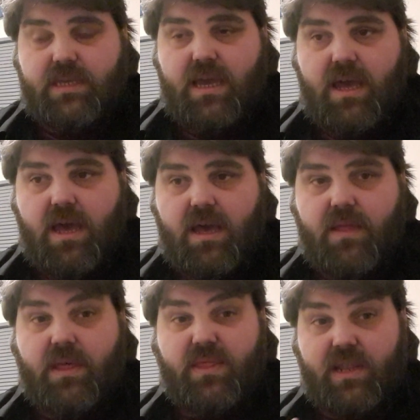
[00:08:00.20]
to get
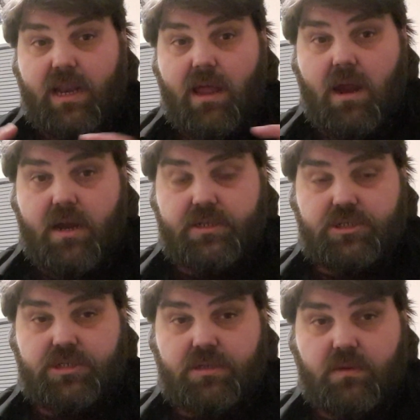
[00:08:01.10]
the
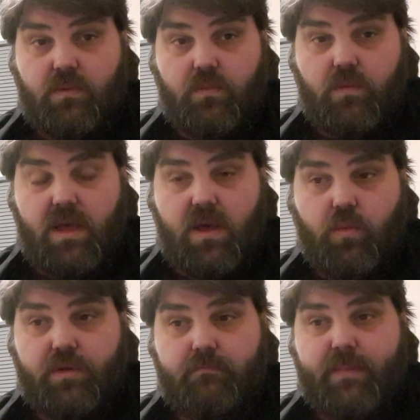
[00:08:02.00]
large
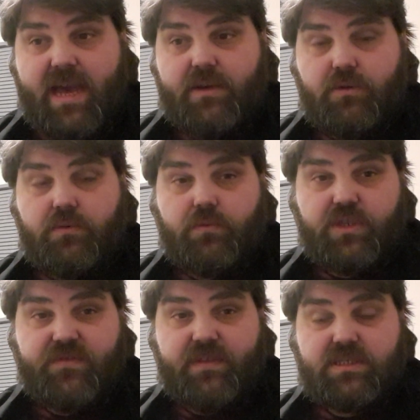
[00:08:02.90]
wooden panel
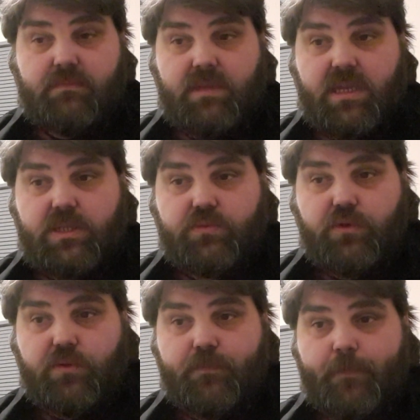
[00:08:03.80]
which fits in Mickey's
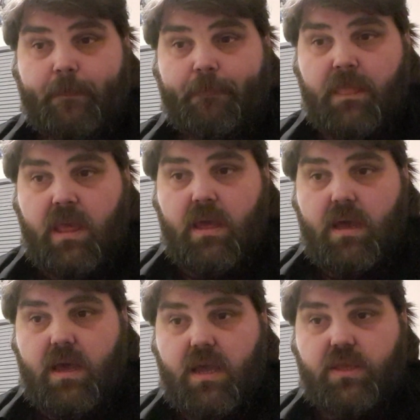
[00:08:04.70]
room.
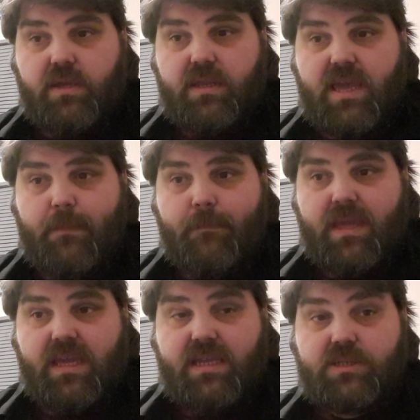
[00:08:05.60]
You're going to get
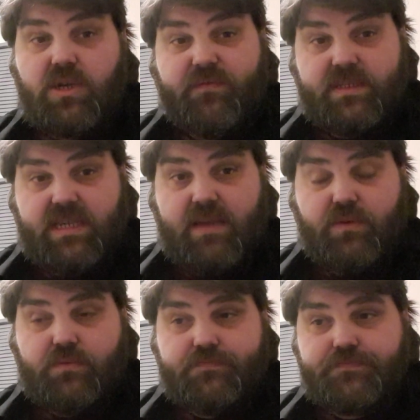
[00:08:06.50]
Mickey's coffee
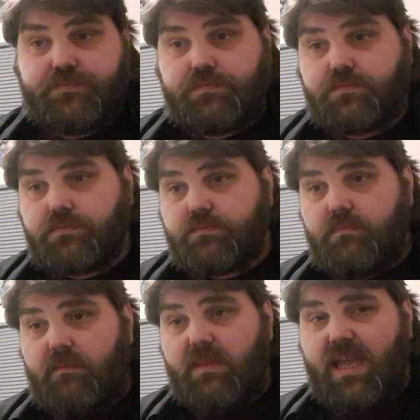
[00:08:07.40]
table,
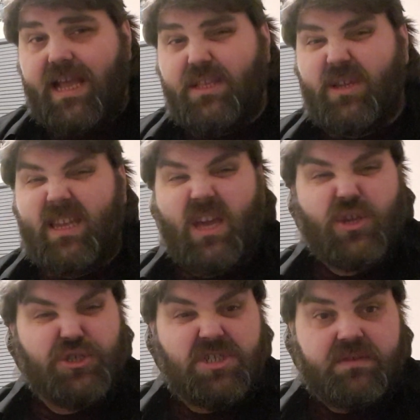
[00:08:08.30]
and you're going to get
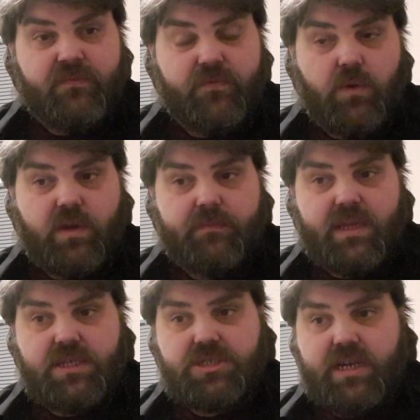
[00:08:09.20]
a cushion for one of
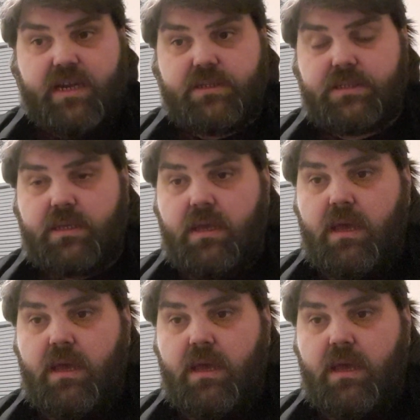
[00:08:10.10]
Mickey's chairs.